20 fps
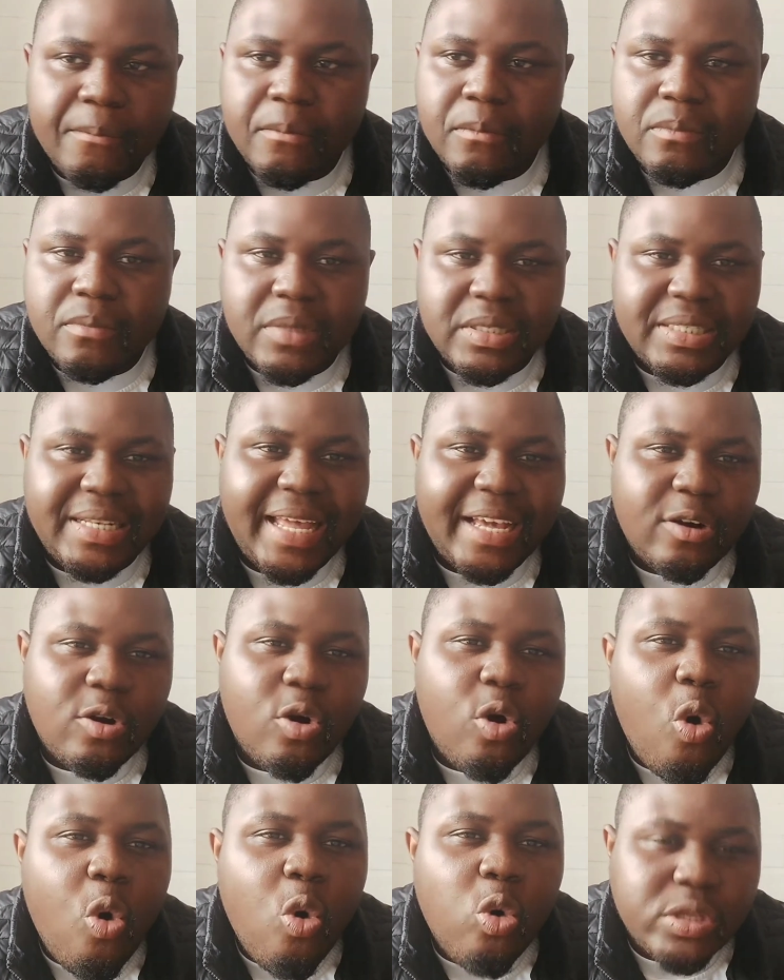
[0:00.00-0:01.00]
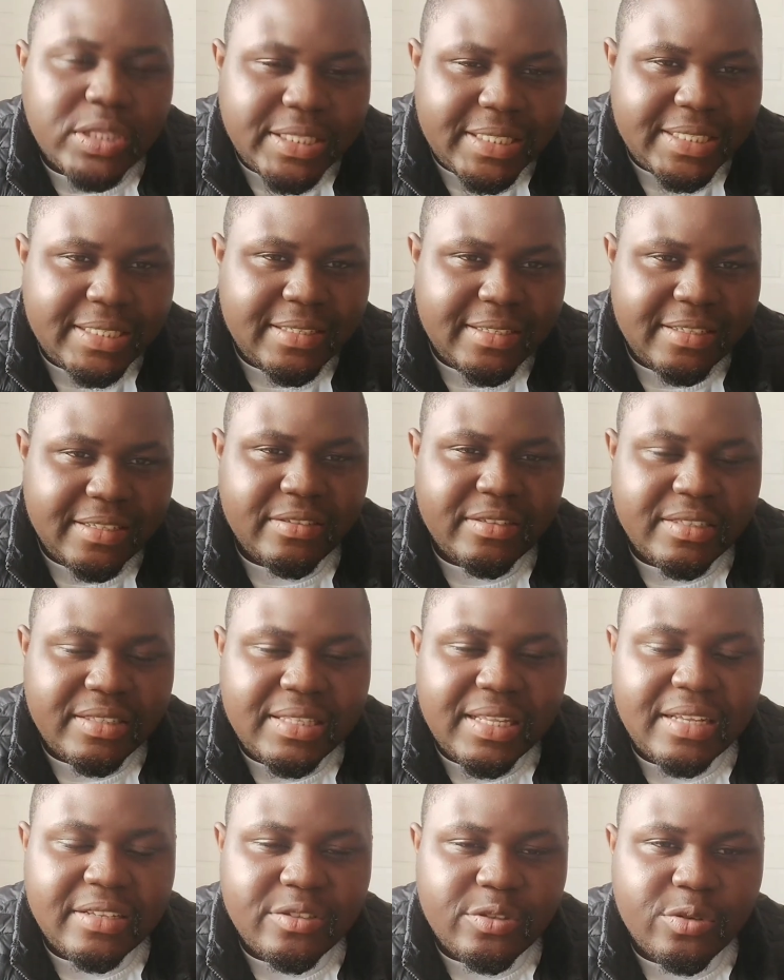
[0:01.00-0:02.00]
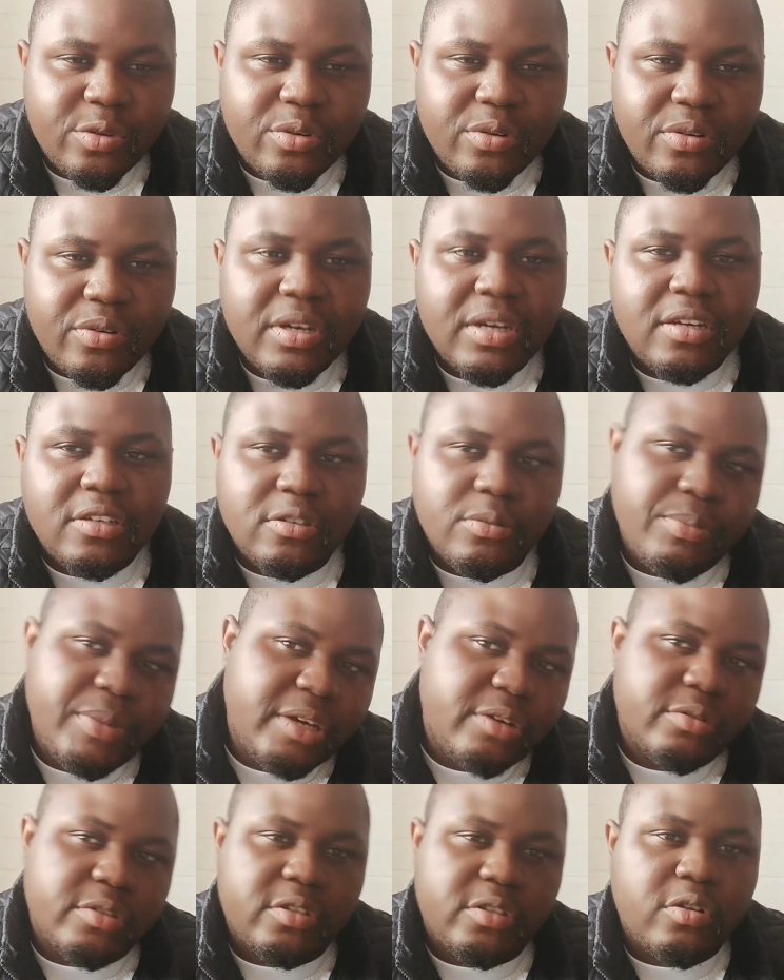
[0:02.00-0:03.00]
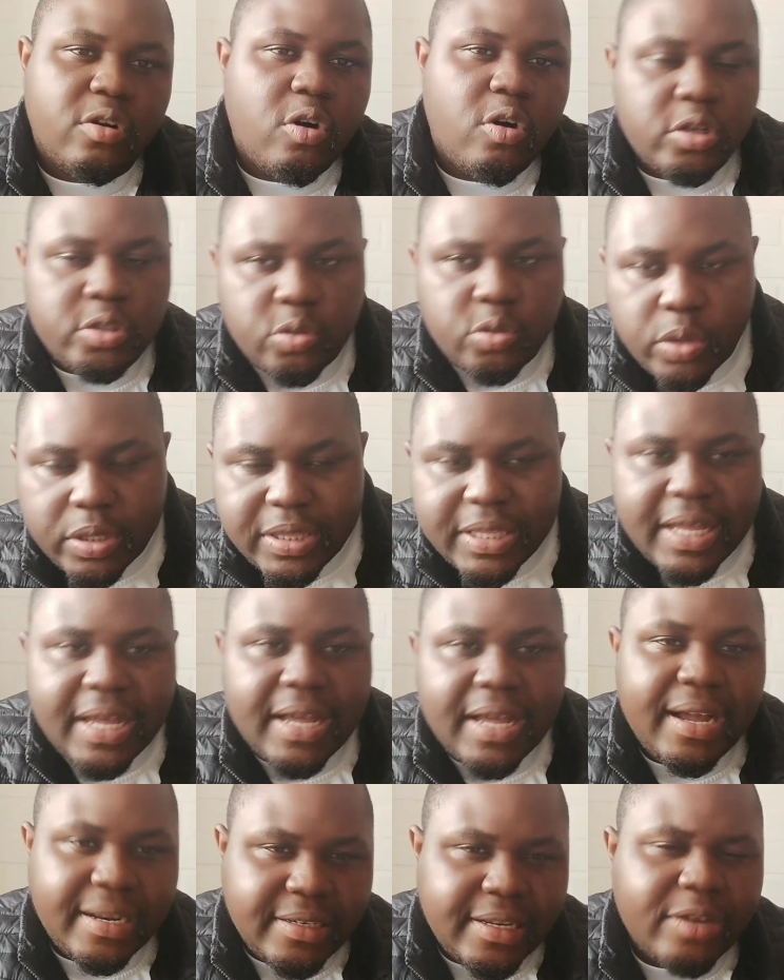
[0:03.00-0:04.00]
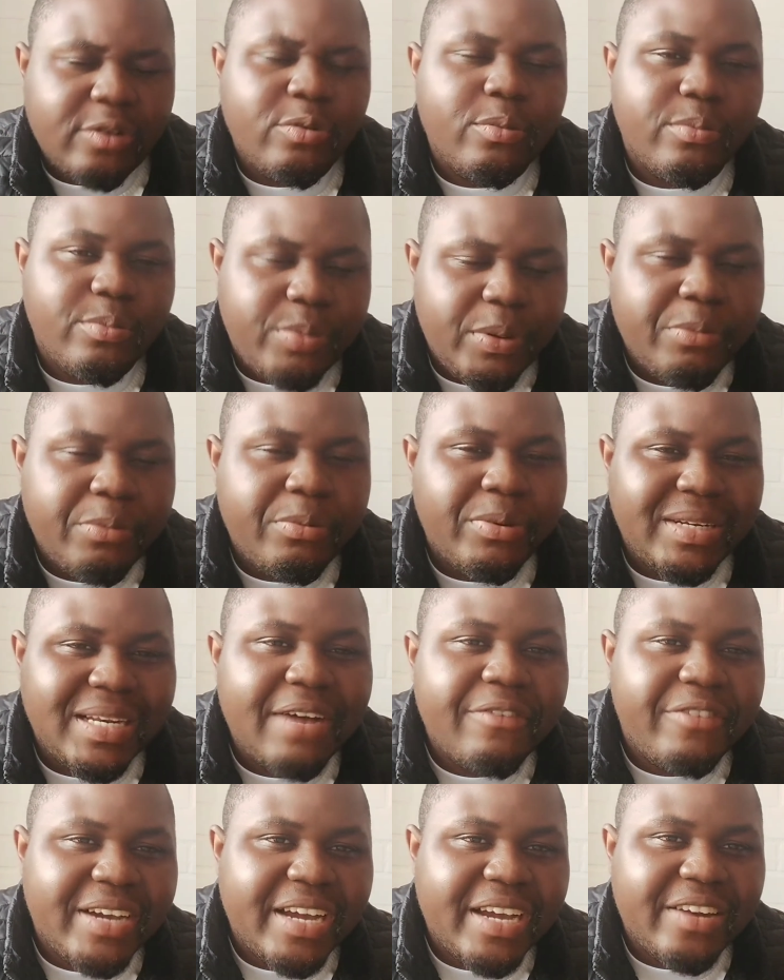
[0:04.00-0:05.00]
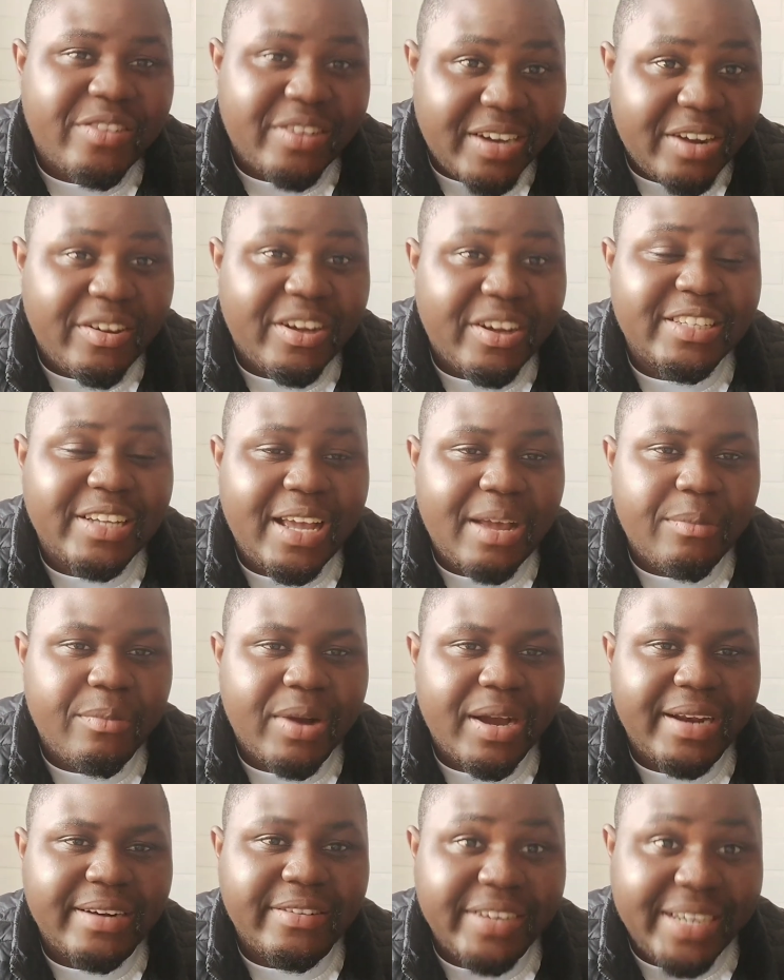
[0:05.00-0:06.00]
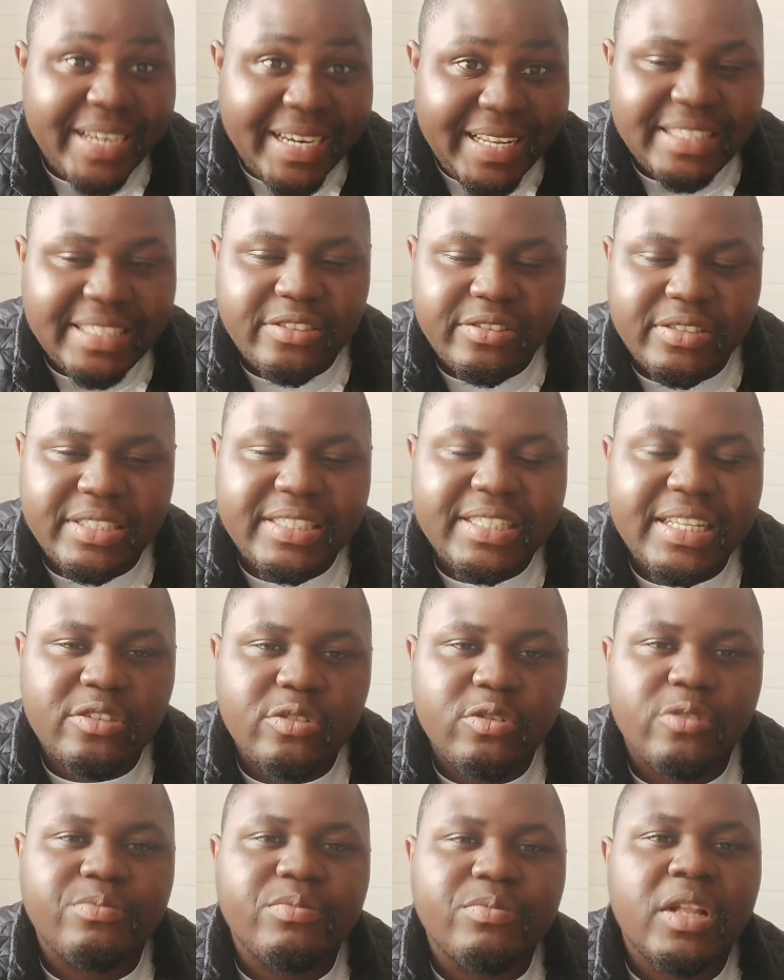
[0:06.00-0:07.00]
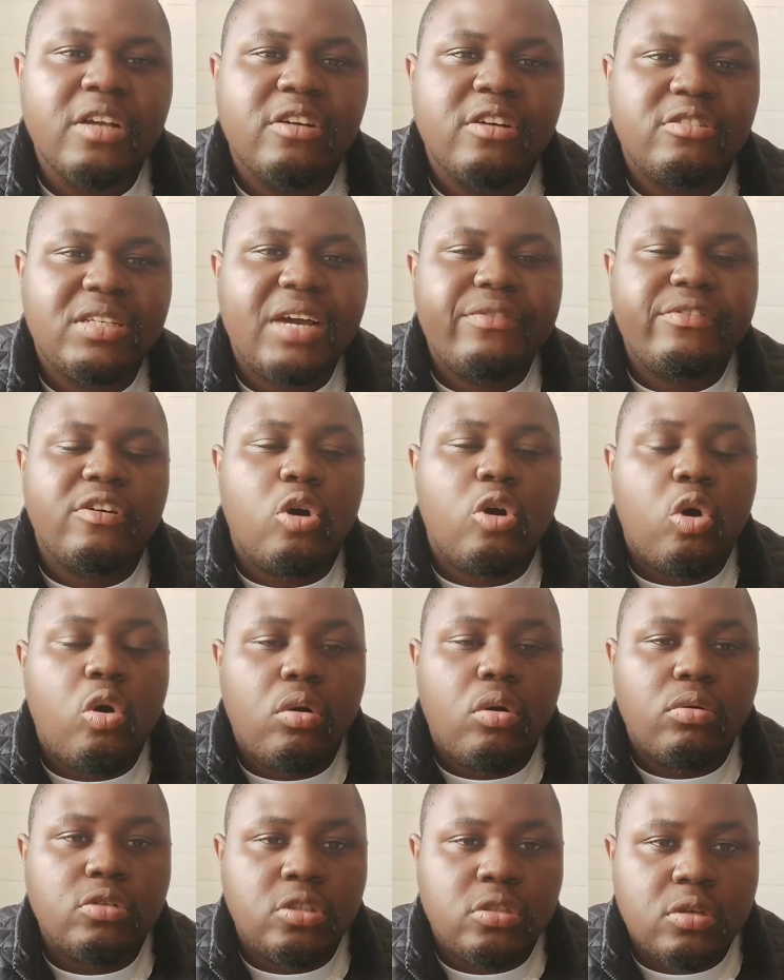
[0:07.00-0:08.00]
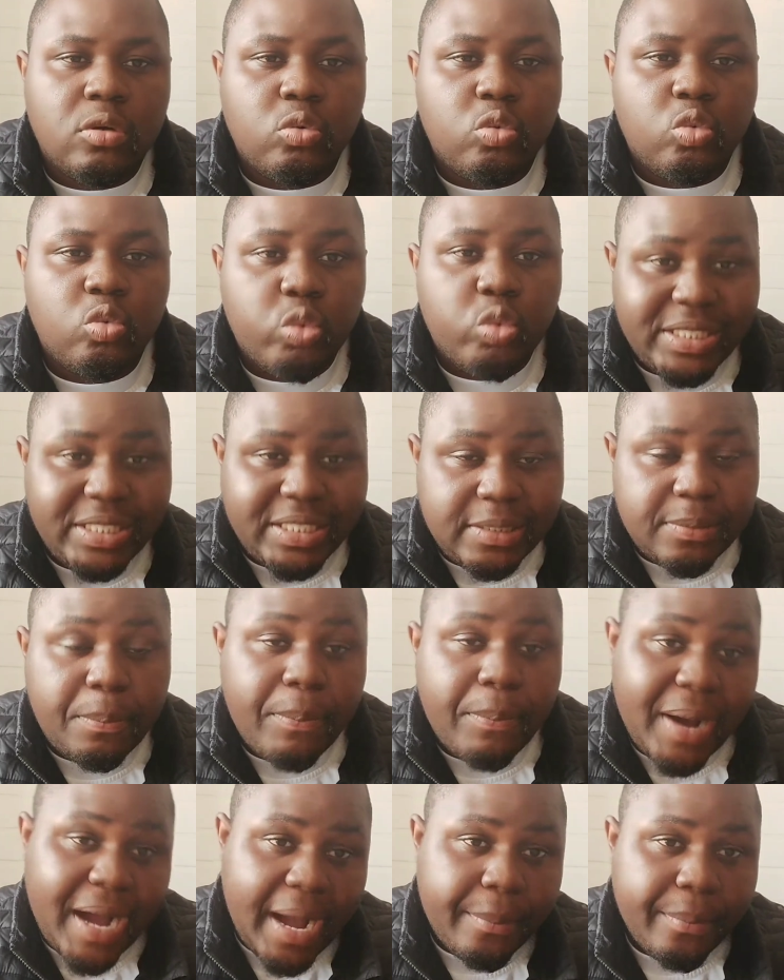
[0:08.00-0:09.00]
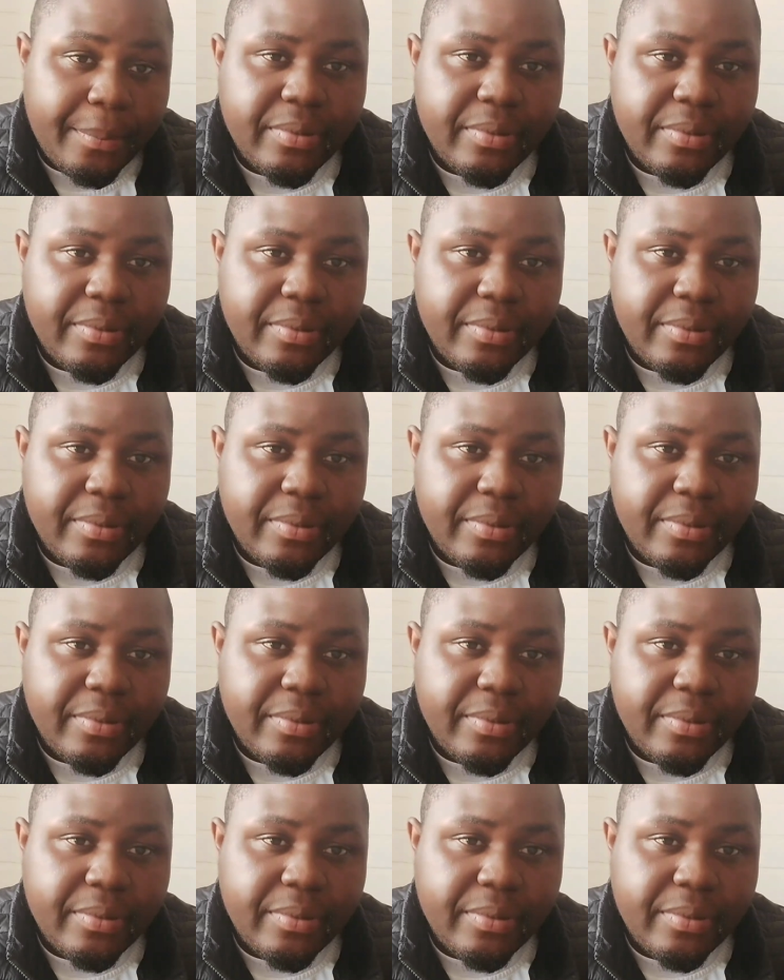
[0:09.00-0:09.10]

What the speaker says: it's like oats, you understand? So you make it hot water, and I know people in Africa can relate, you understand? So you have your wheat pap,